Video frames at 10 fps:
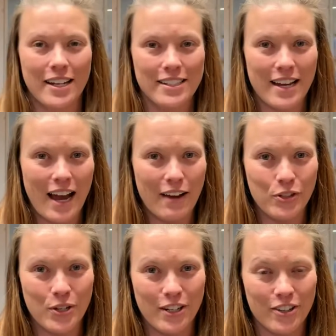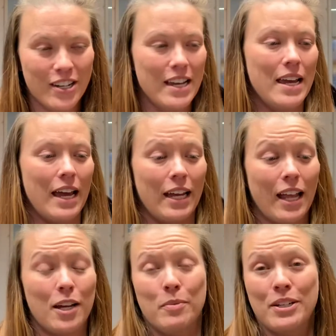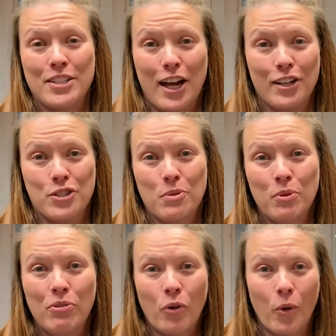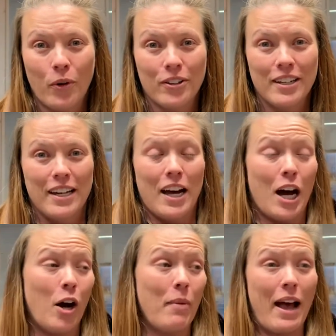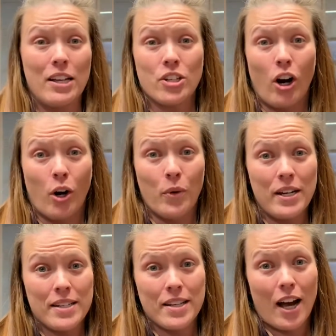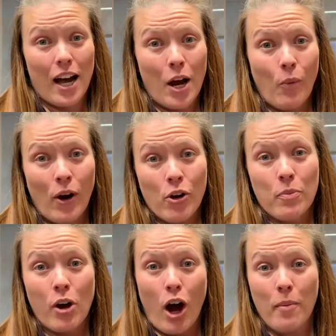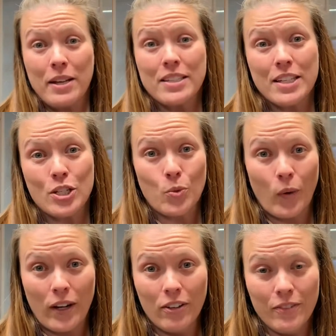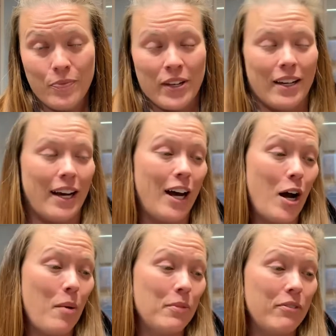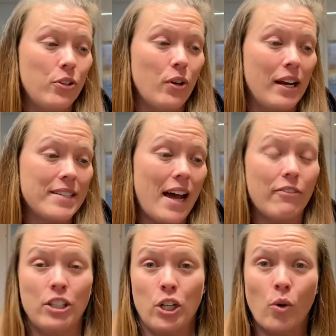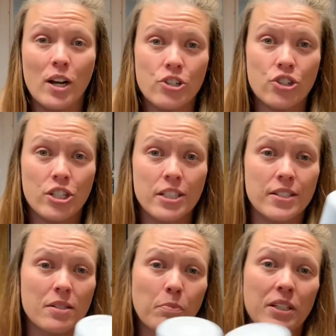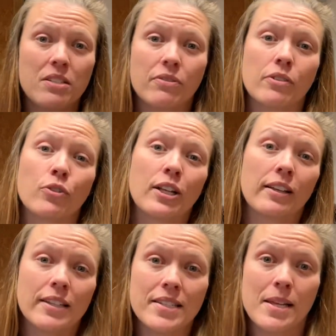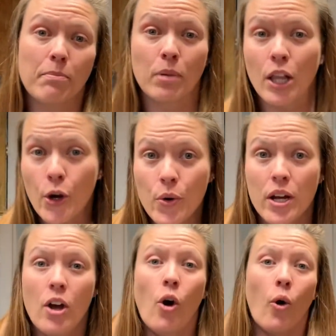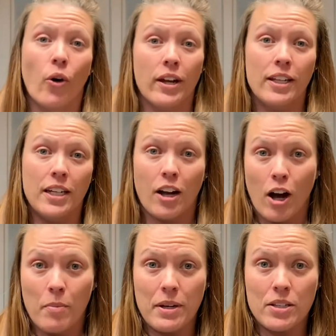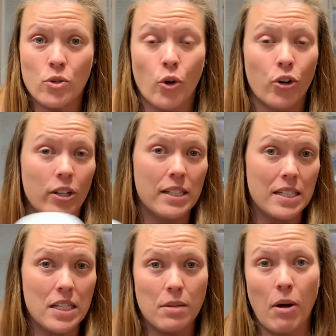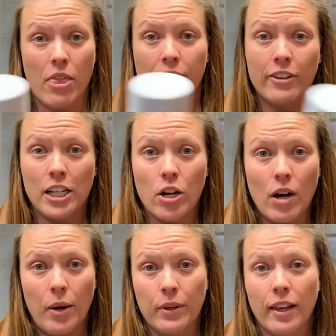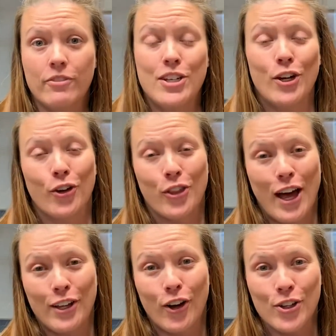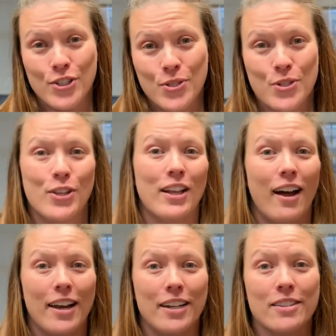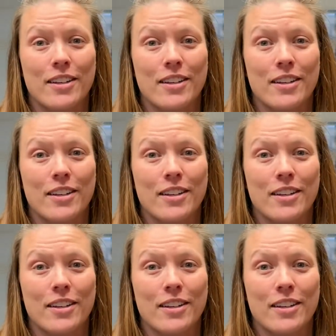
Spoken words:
to have you here, and I am excited to move forward. As always, I welcome comments as well. If you guys have any questions, please feel free to list them below, or any comments or criticism on the video. I would love to hear that also, so that I can